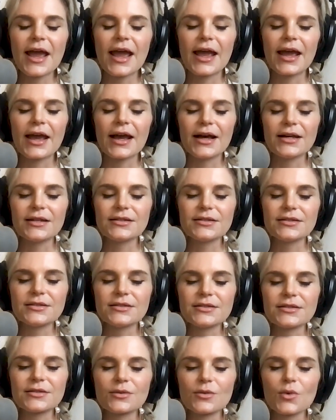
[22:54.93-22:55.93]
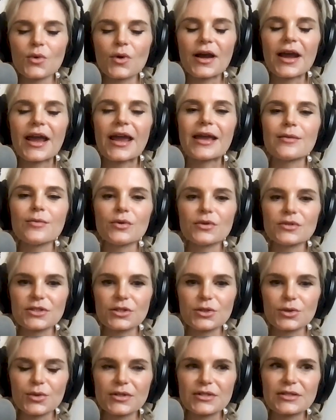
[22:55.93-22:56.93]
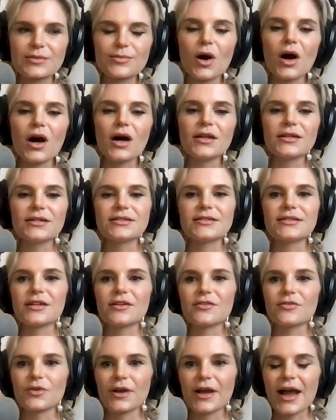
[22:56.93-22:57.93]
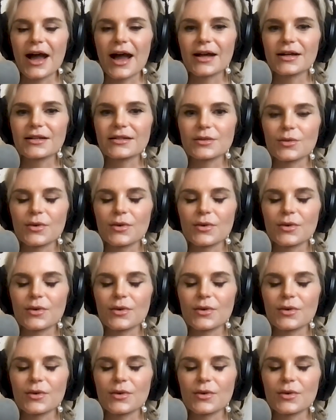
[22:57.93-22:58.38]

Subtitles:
and we're able to respond instead of react.